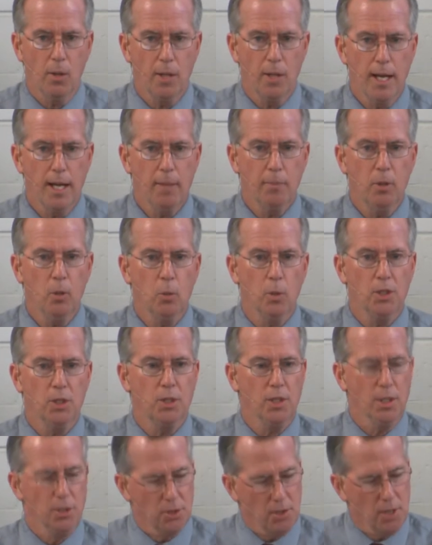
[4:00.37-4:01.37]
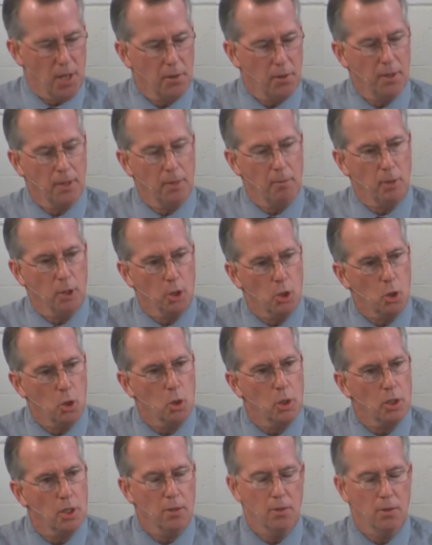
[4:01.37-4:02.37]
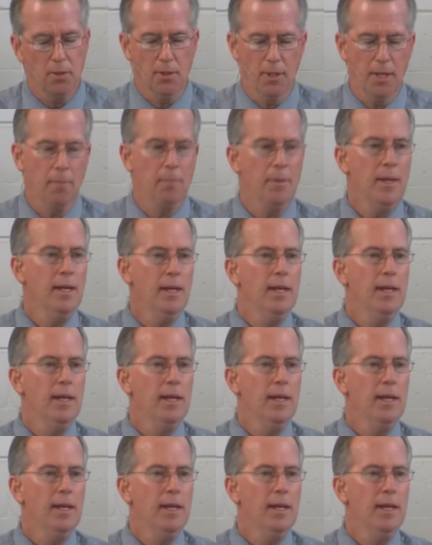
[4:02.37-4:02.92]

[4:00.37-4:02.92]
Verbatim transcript: neighbor, which does nothing but good to them.